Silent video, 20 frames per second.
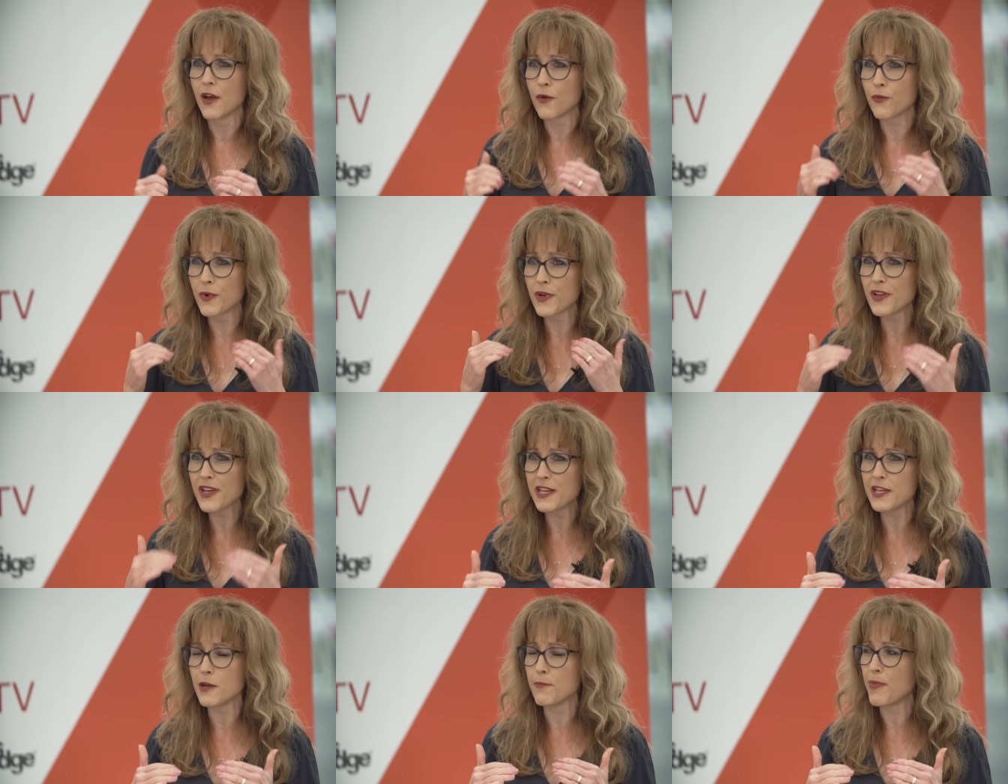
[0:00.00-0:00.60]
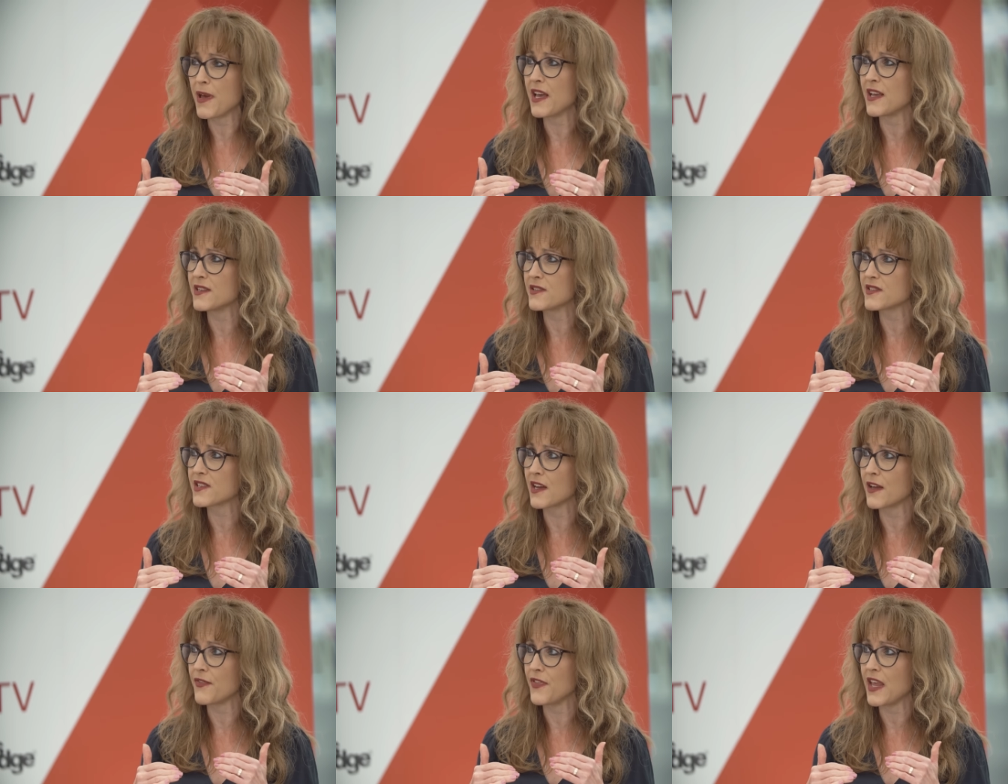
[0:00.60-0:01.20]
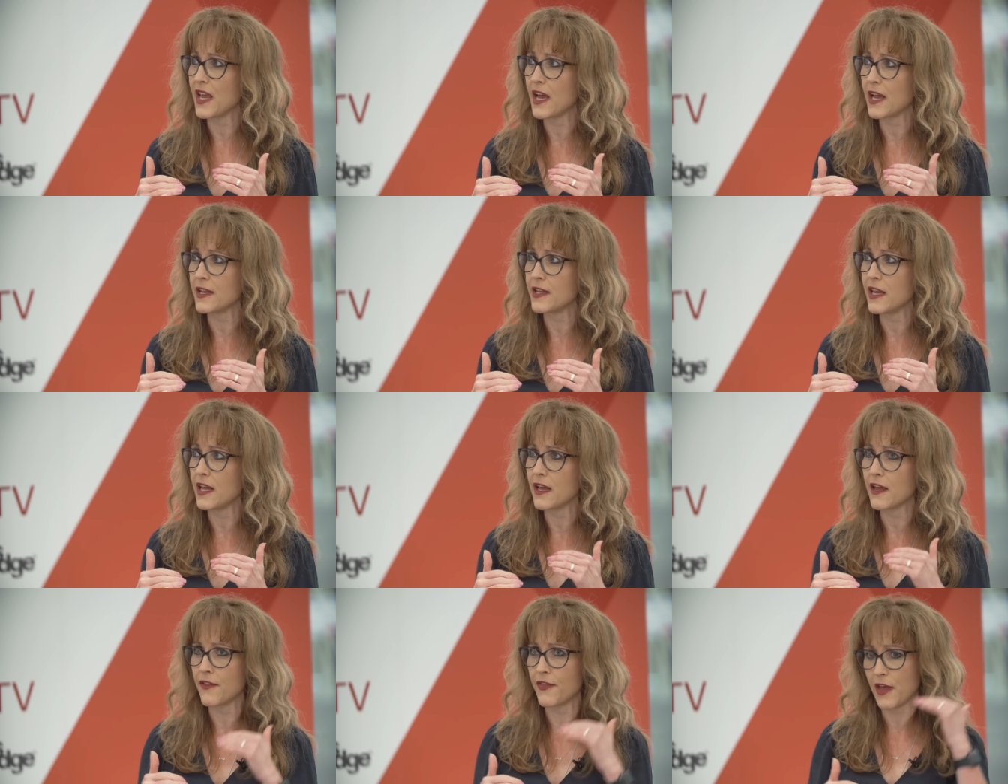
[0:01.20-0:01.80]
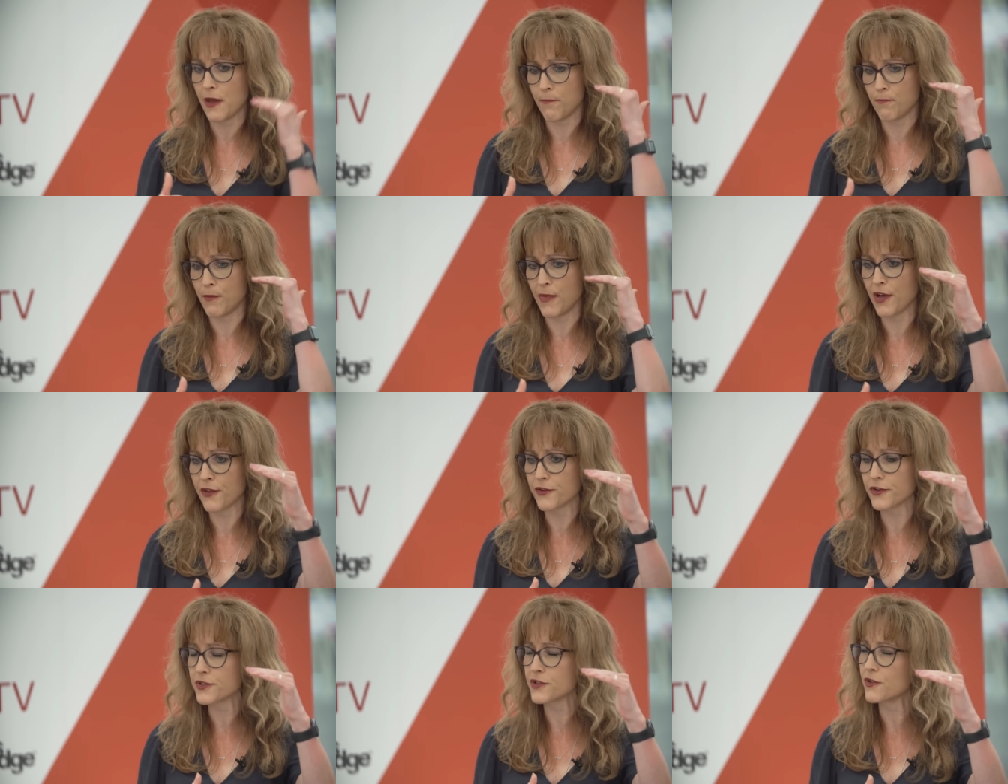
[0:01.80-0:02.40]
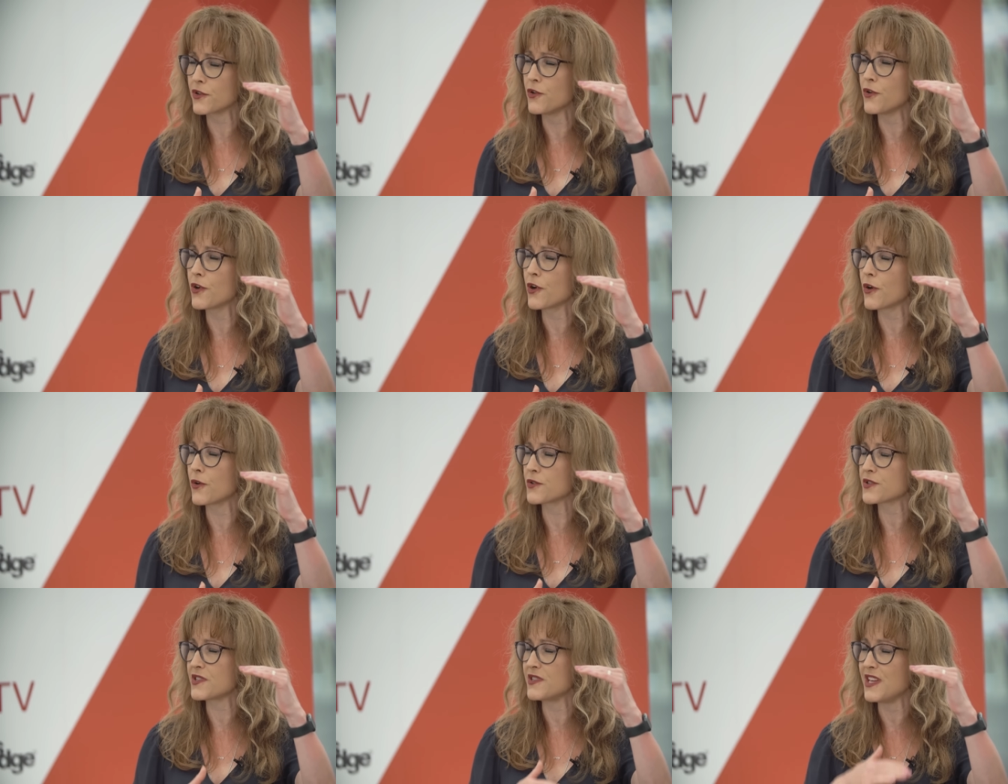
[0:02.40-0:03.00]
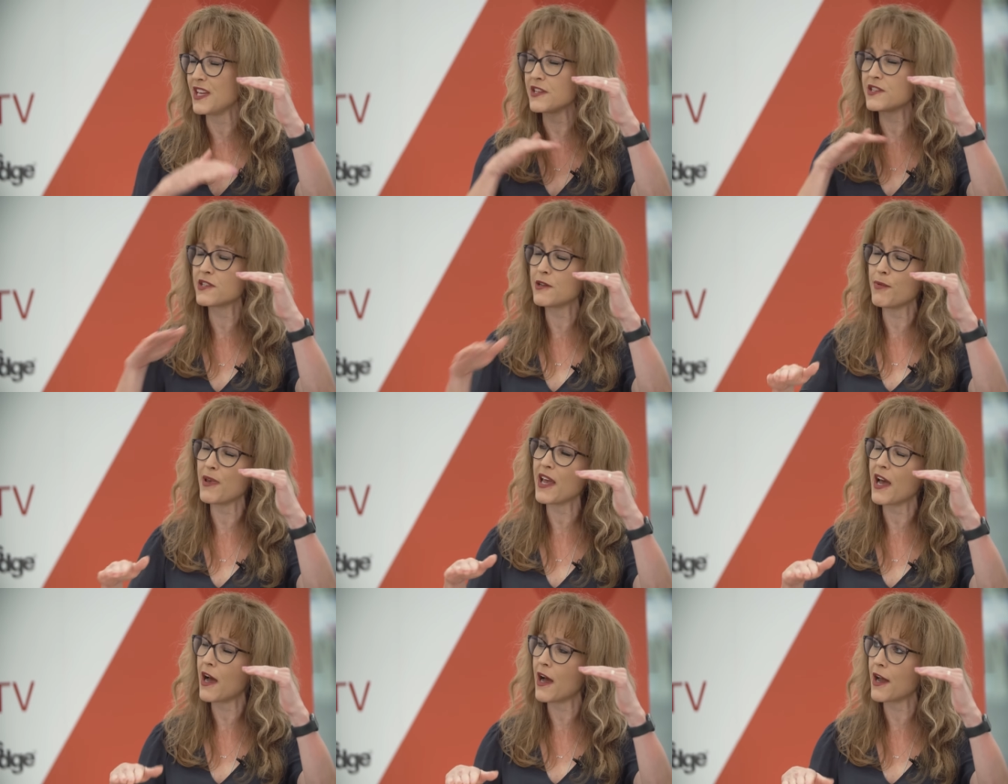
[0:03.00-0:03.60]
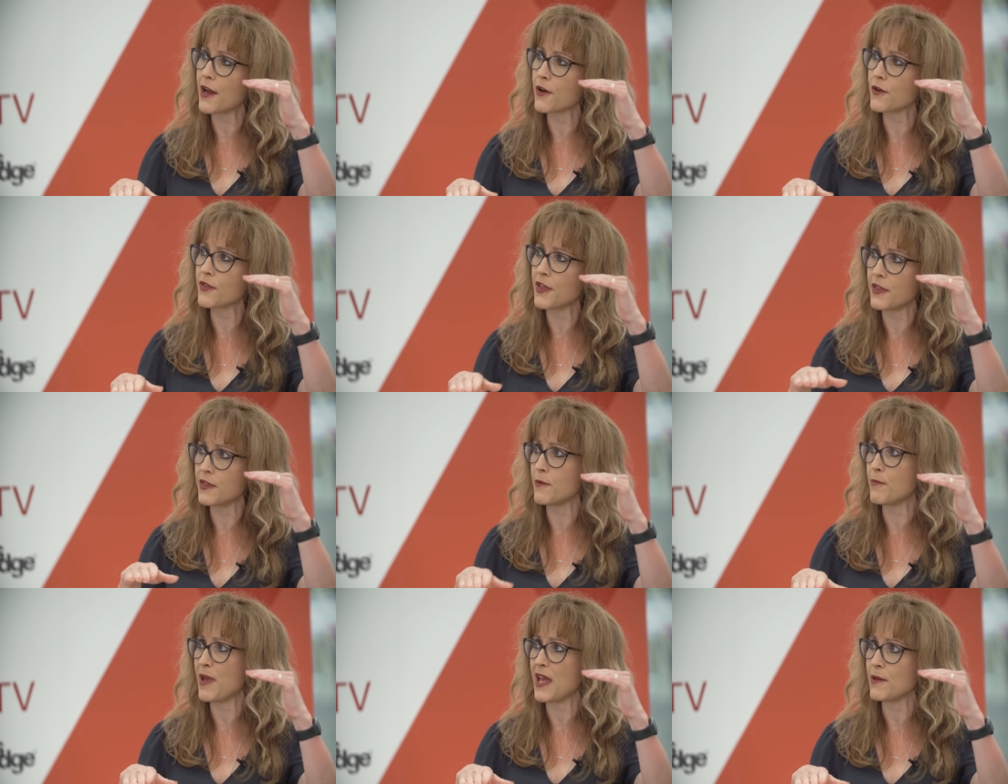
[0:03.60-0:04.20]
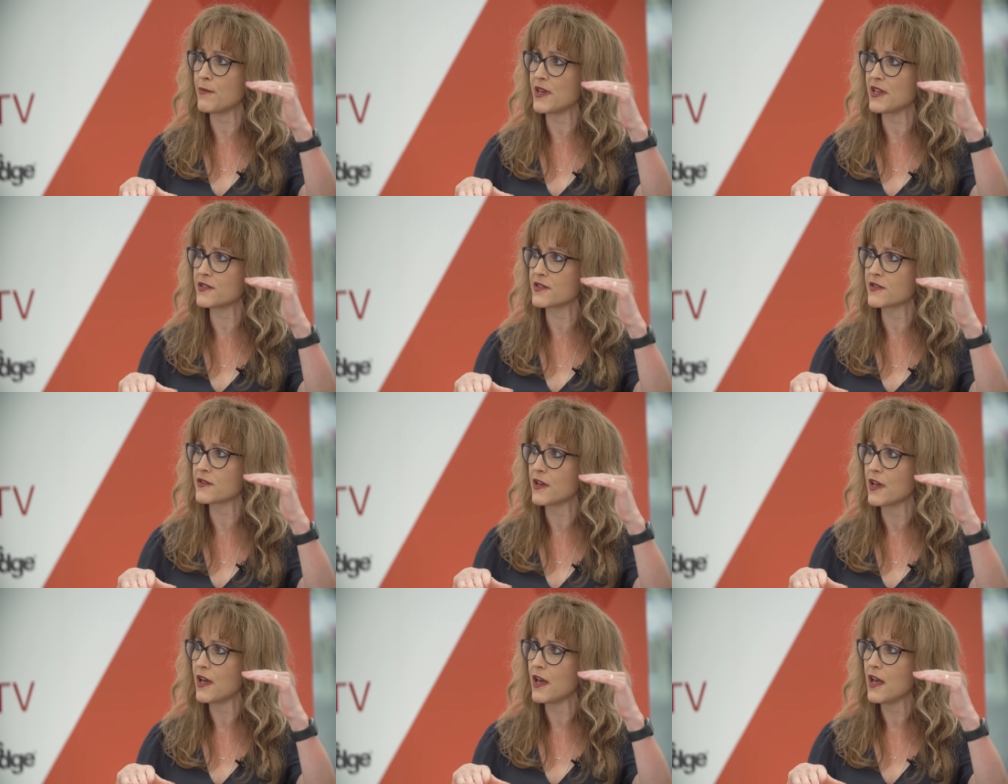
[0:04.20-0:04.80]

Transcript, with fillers: really depends on the idea that mother's glucose needs to be higher than the baby's.